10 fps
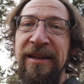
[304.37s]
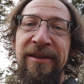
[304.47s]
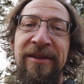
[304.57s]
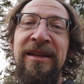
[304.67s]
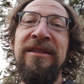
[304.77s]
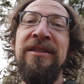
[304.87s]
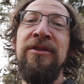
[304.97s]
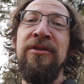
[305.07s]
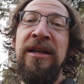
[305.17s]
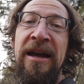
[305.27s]
can
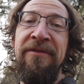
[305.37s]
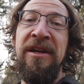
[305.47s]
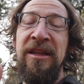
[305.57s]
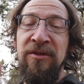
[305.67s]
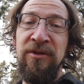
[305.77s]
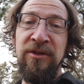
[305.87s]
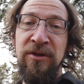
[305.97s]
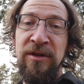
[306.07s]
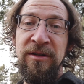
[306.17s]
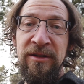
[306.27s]
easier navigate through
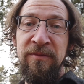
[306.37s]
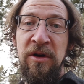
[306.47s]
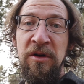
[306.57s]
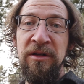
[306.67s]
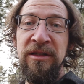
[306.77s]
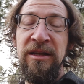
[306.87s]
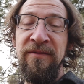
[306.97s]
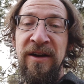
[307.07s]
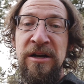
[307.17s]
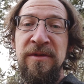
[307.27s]
certain parts and
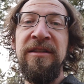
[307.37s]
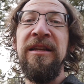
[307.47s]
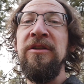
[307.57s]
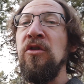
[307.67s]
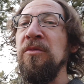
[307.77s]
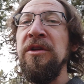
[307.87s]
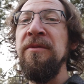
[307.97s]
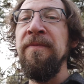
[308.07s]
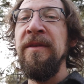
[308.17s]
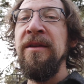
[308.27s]
environments that normally
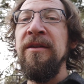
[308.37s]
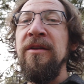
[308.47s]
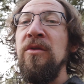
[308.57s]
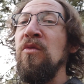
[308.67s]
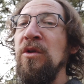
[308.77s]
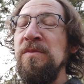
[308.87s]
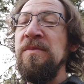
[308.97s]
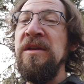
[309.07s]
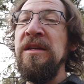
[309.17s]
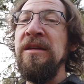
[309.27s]
wouldn't
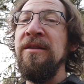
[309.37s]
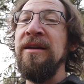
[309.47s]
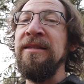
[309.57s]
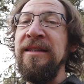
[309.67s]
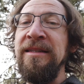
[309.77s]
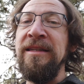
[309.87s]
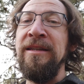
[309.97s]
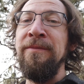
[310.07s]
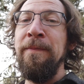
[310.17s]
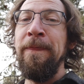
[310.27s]
be as
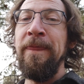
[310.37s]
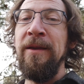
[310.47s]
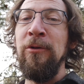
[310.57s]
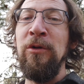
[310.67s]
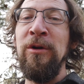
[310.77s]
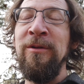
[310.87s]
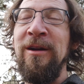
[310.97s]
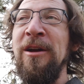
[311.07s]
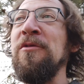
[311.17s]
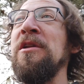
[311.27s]
easy or
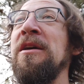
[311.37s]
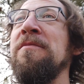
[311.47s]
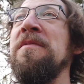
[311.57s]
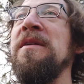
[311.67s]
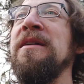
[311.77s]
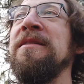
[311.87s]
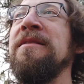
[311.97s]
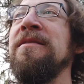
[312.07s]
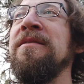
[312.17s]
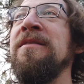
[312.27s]
I wouldn't be
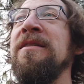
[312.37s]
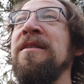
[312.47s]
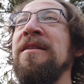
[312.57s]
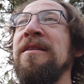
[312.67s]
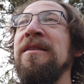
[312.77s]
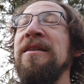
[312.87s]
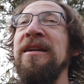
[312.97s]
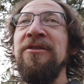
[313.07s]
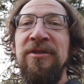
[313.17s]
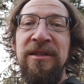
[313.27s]
as
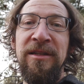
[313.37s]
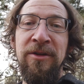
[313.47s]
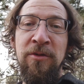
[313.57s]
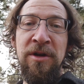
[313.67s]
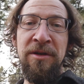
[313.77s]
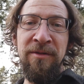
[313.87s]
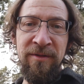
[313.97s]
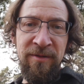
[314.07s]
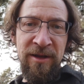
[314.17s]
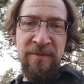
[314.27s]
interested in going
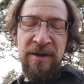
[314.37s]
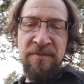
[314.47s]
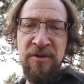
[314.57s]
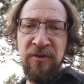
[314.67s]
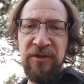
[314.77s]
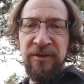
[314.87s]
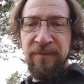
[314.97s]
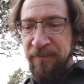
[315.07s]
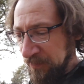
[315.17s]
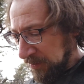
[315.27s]
in my boots.
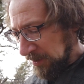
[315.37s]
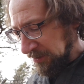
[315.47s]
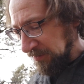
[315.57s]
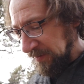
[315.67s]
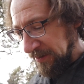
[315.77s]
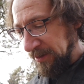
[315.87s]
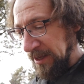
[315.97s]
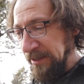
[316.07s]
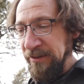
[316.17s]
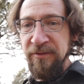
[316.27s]
They're also very
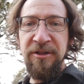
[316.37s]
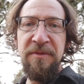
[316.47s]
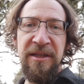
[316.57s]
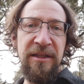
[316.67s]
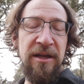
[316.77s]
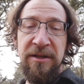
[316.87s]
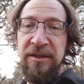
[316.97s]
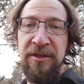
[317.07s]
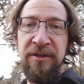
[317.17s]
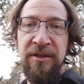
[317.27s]
light, which makes it a lot
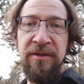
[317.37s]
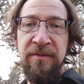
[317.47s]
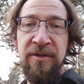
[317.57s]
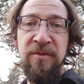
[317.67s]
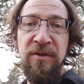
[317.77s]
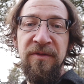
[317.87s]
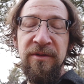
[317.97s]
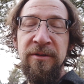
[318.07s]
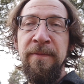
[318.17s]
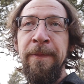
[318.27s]
easier to move
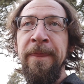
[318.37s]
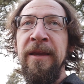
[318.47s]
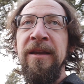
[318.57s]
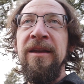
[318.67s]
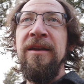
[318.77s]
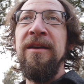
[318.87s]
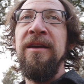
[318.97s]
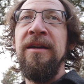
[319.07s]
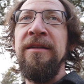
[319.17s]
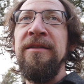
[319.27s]
through.
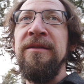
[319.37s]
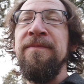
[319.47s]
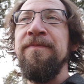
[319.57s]
And